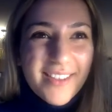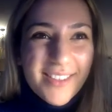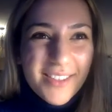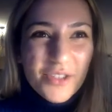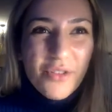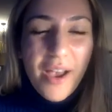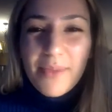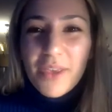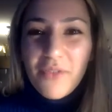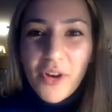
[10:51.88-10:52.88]
get the tribe that
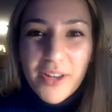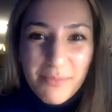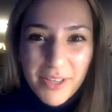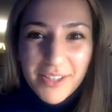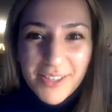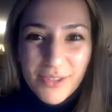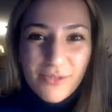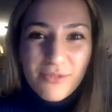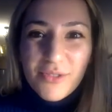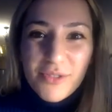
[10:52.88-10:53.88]
you've already built
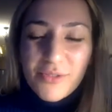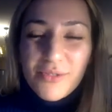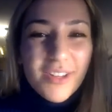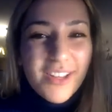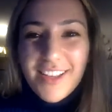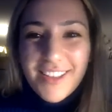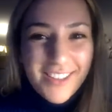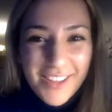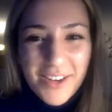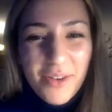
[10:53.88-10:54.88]
through,
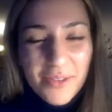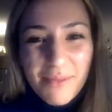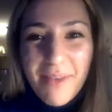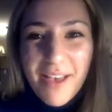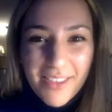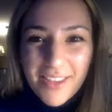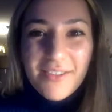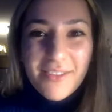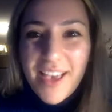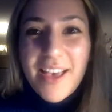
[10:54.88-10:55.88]
the method of
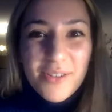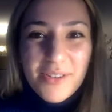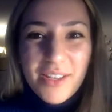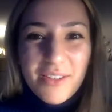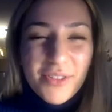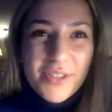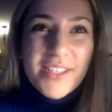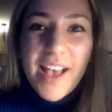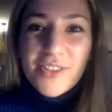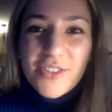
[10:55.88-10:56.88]
gathering influence to
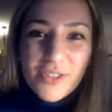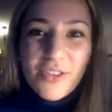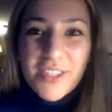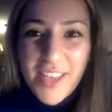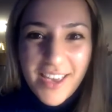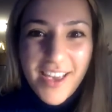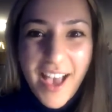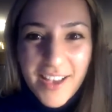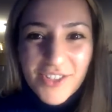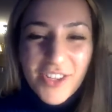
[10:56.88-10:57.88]
actually start taking
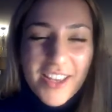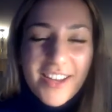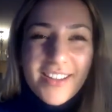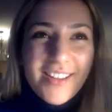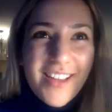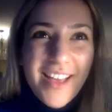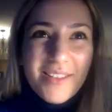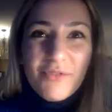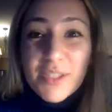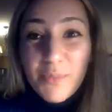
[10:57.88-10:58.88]
action and
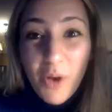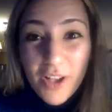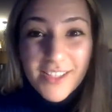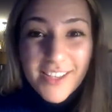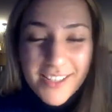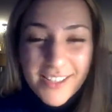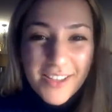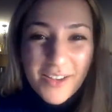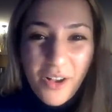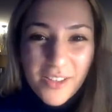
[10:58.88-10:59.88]
responding to the
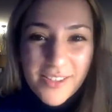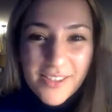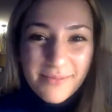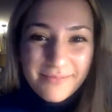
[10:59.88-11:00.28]
calls?